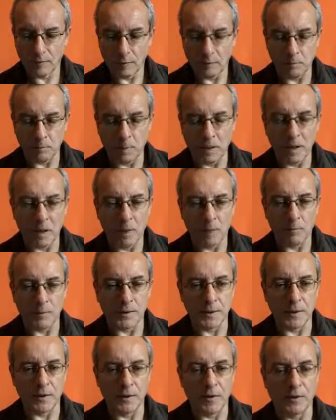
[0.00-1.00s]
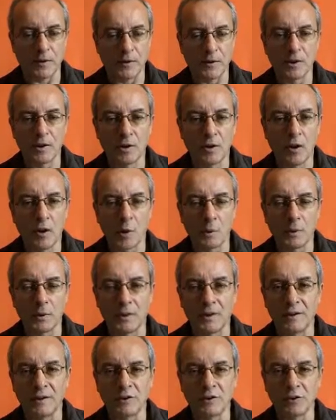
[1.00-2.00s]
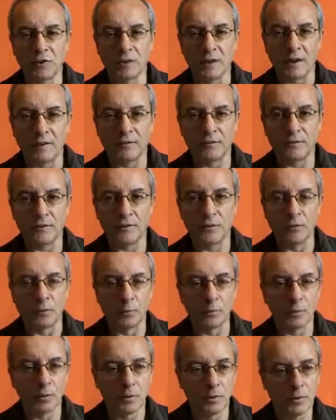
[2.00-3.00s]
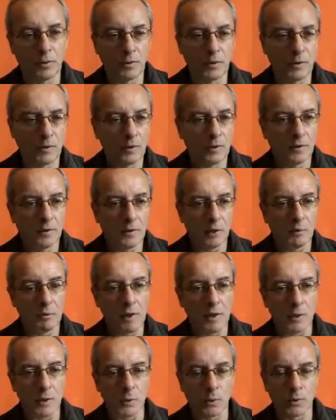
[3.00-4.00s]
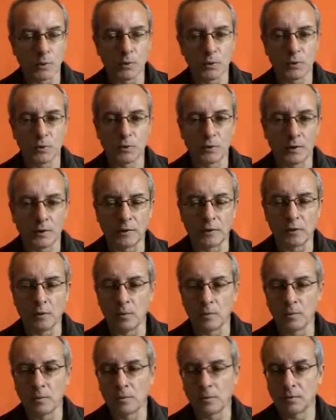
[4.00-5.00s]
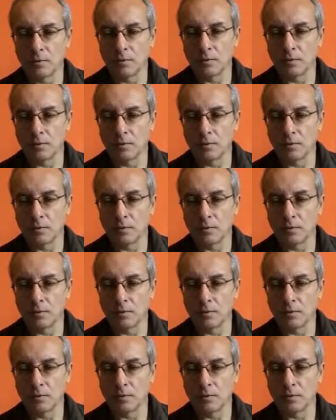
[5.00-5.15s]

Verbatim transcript: It becomes another common interest group. You might as well go to a group,